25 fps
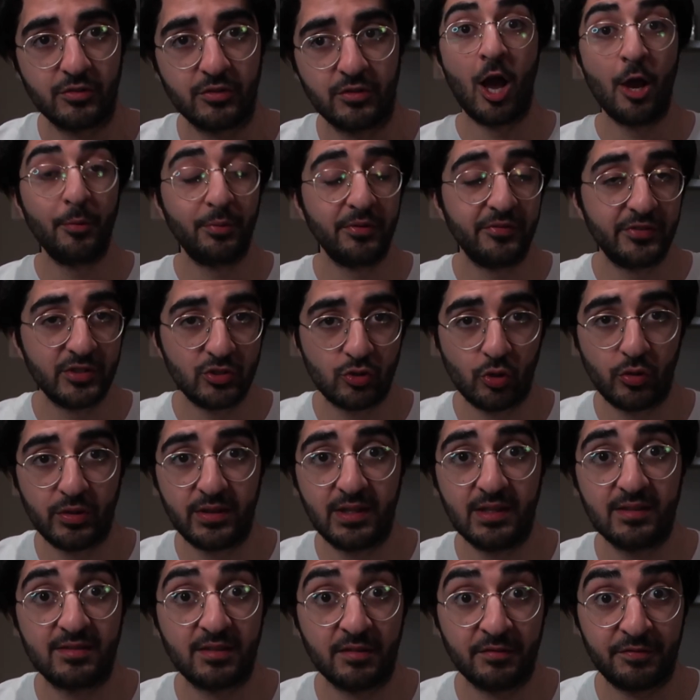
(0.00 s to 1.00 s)
I hope you've
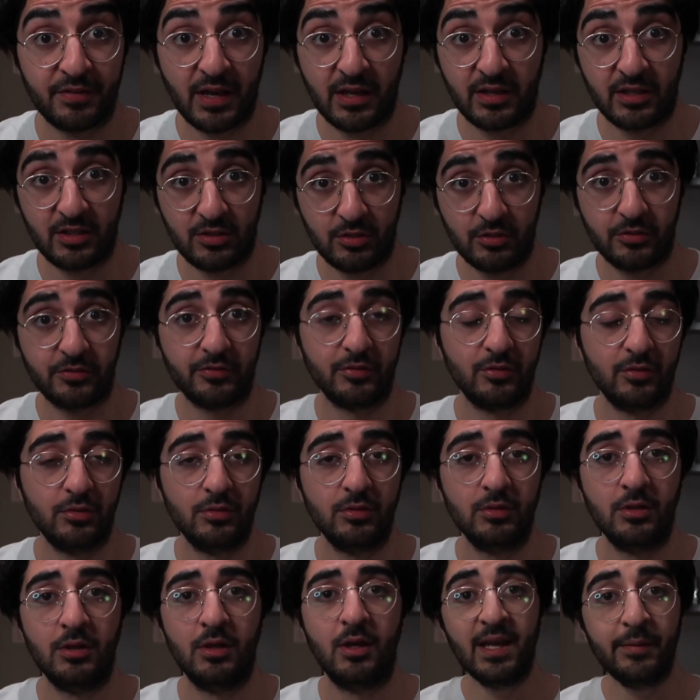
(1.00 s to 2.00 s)
enjoyed this and found it useful.
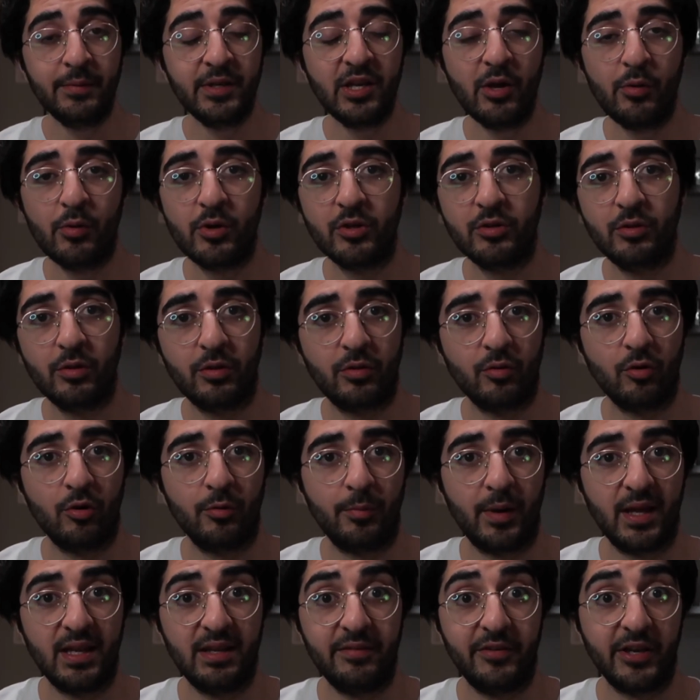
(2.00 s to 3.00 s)
Let me know what you
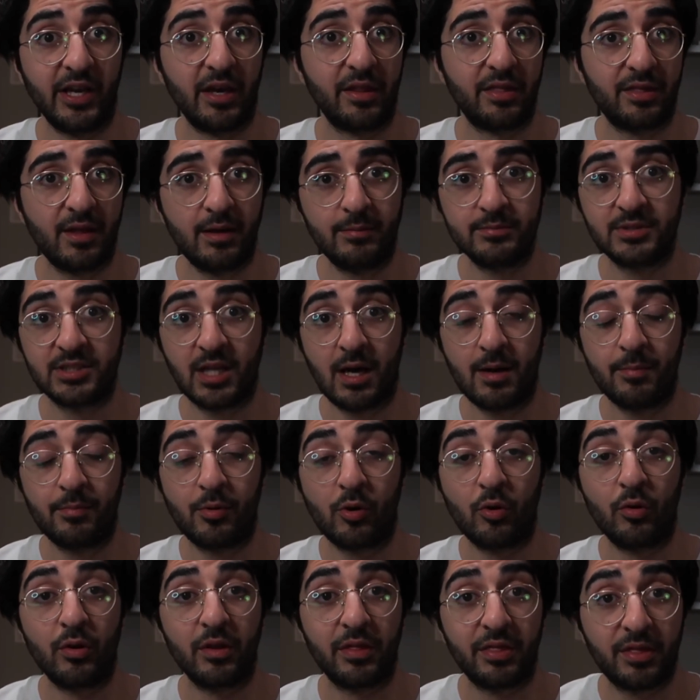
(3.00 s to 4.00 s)
thought by leaving a thumbs
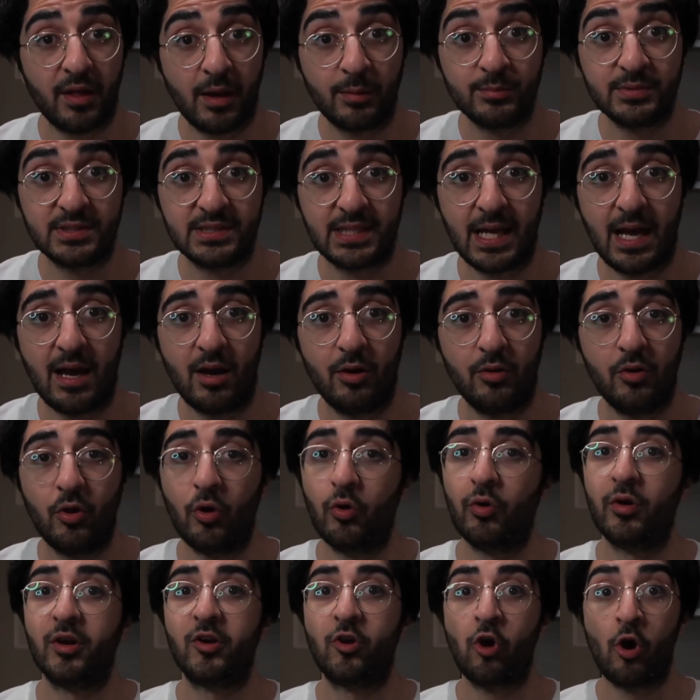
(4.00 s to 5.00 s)
up or a thumbs down
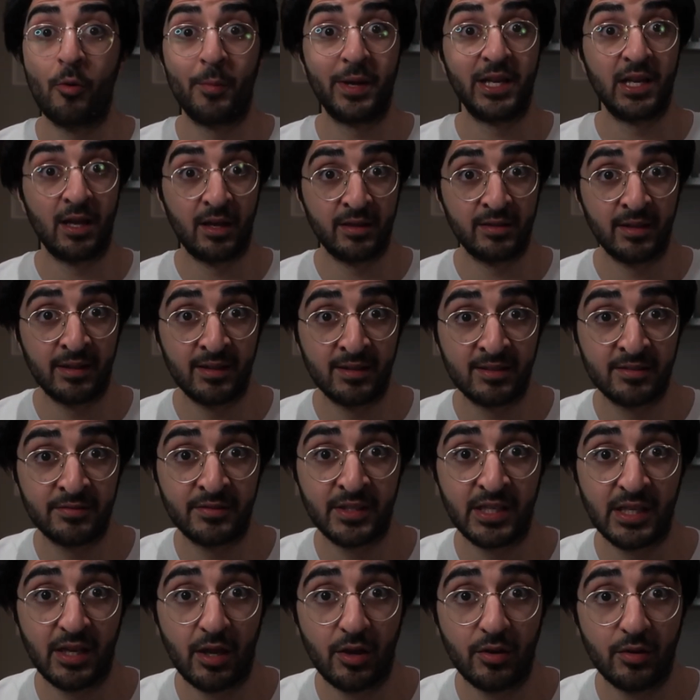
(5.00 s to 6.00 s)
or a comment under this
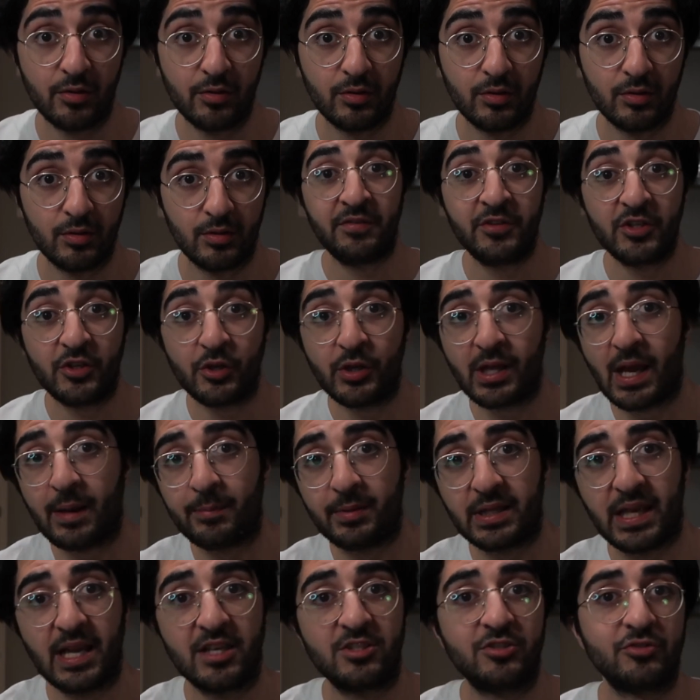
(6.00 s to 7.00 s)
video. If you're doing
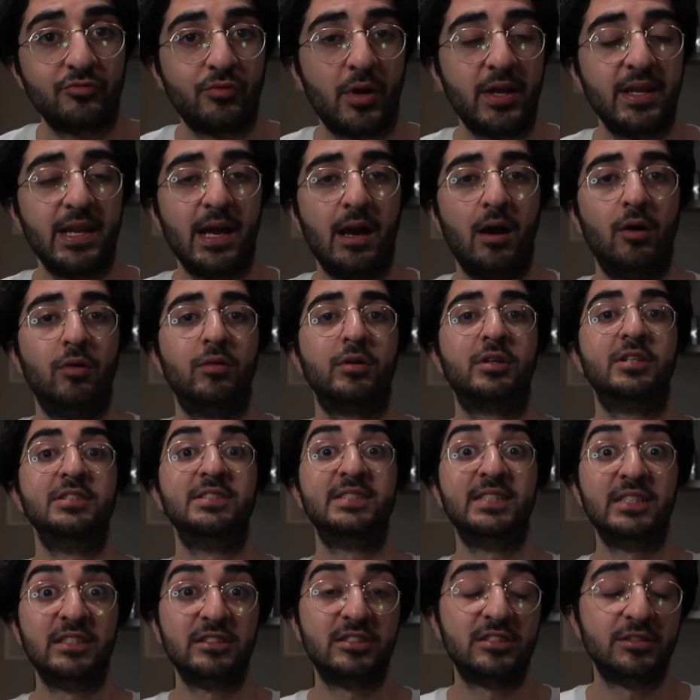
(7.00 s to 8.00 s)
applications right now,
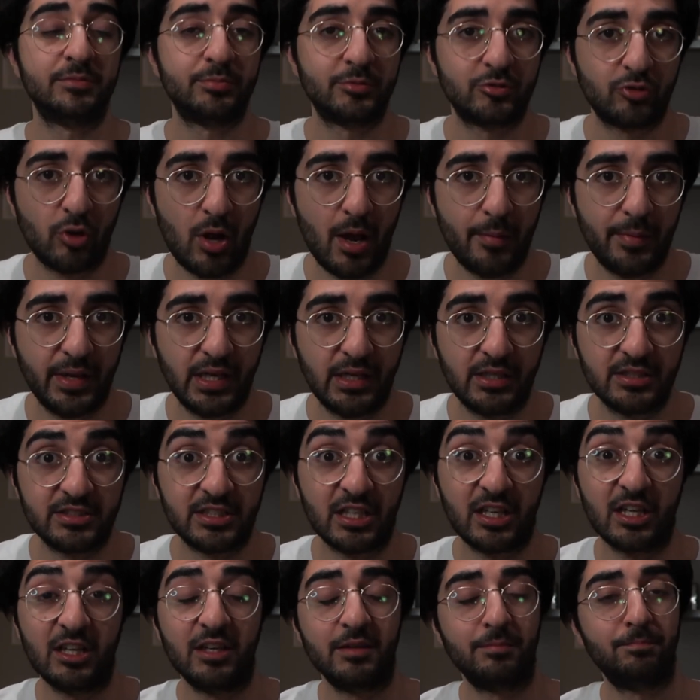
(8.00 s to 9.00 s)
consider subscribing because
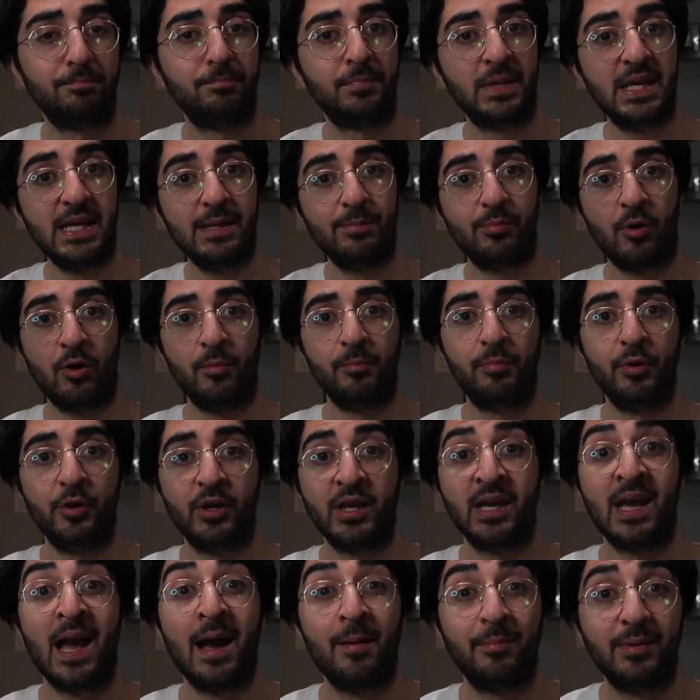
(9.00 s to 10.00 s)
I'm going to keep on
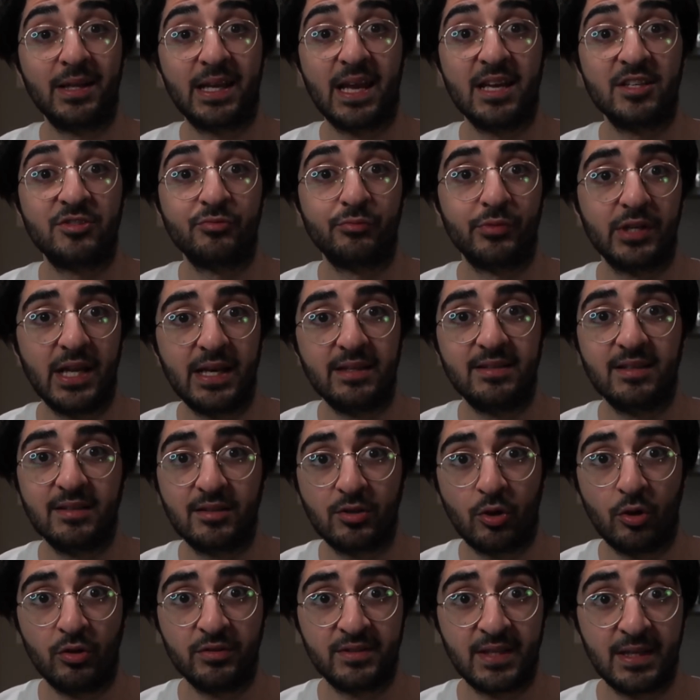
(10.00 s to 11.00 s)
putting application
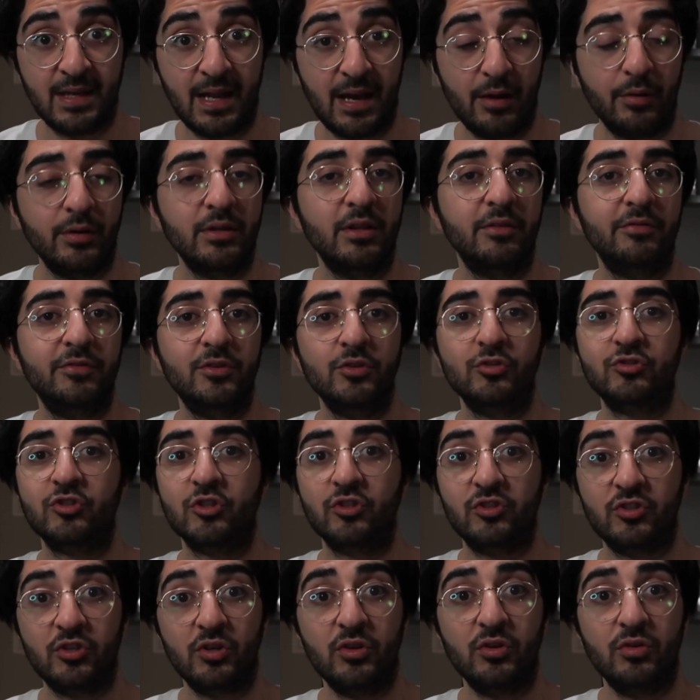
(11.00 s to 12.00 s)
related content out in the
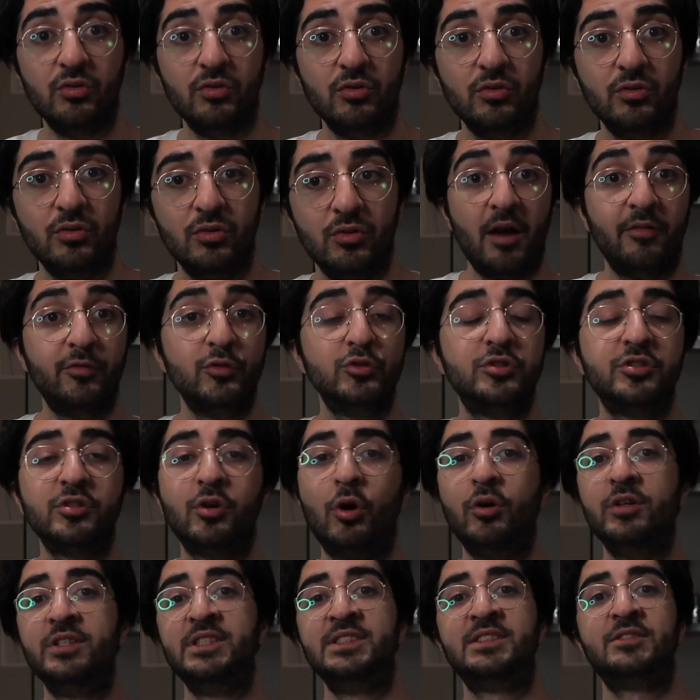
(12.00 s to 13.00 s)
future too. I've also
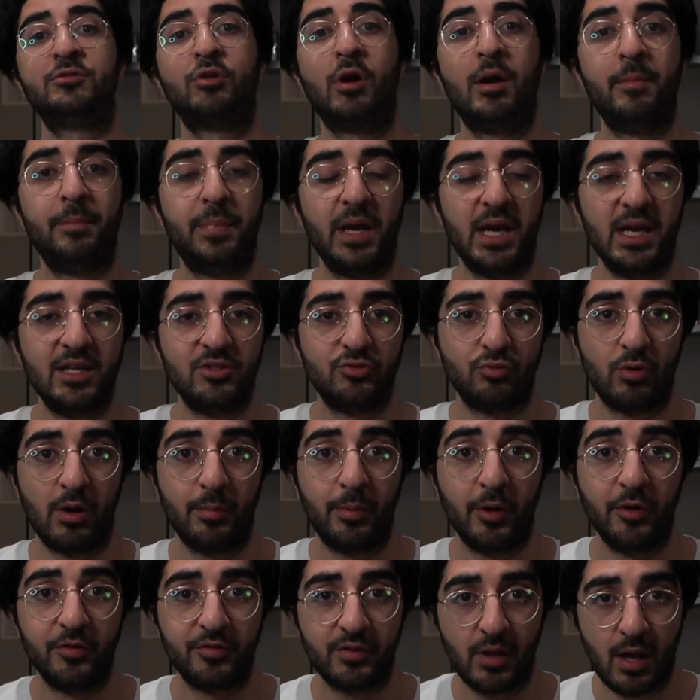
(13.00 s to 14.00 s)
got an Instagram page
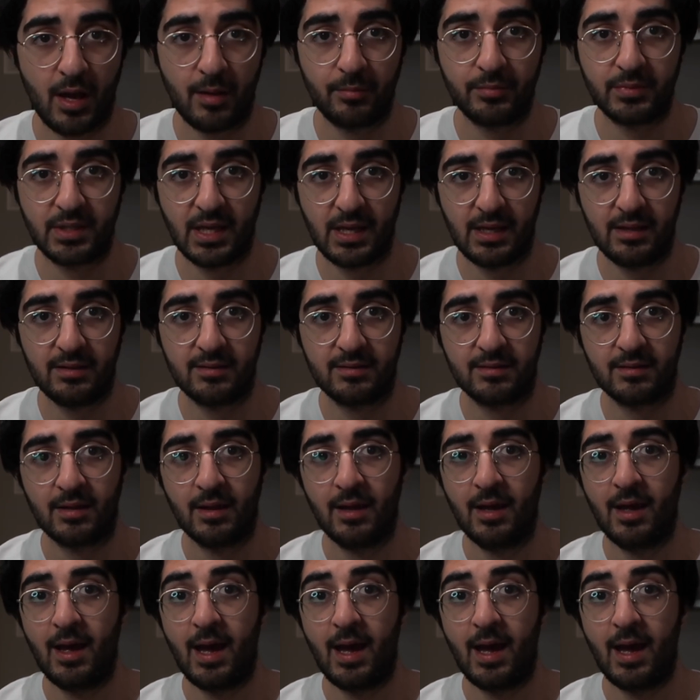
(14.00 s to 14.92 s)
where I post updates